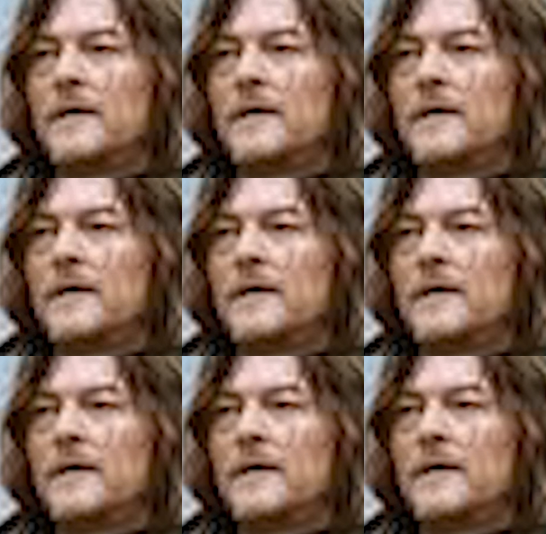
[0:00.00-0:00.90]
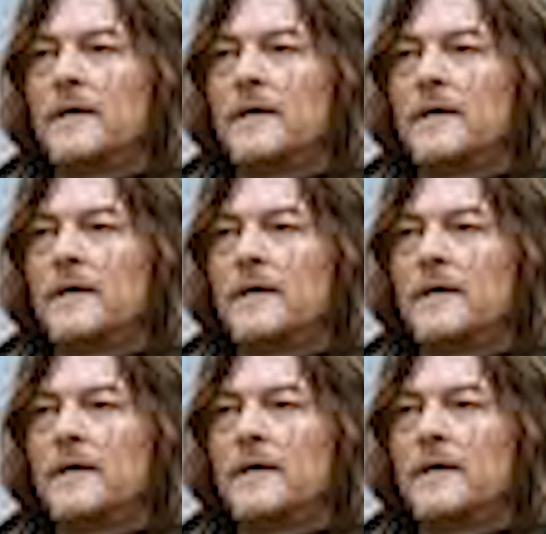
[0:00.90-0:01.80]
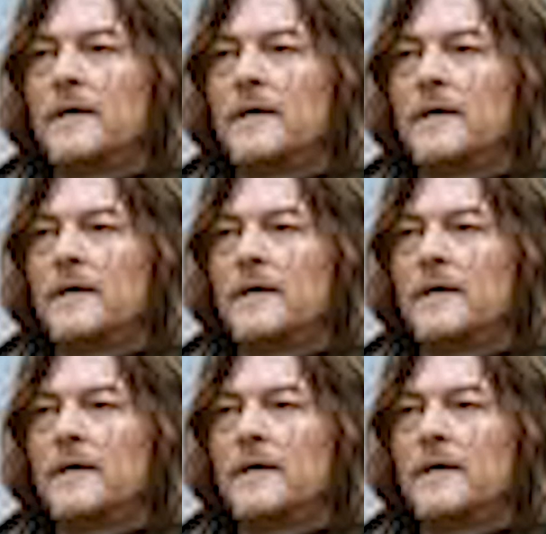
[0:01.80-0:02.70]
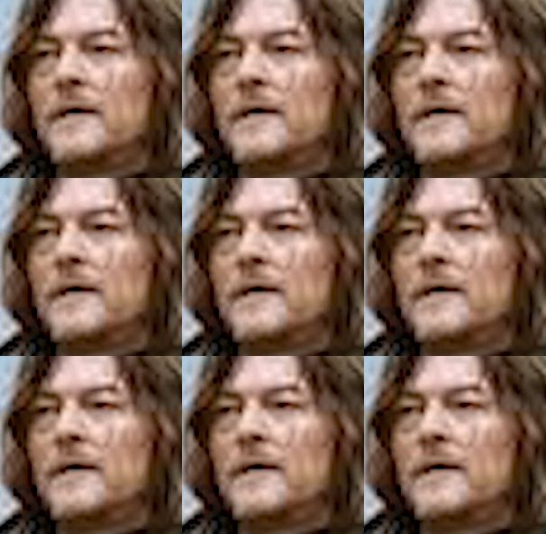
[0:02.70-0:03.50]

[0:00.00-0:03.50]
The person shown says nothing.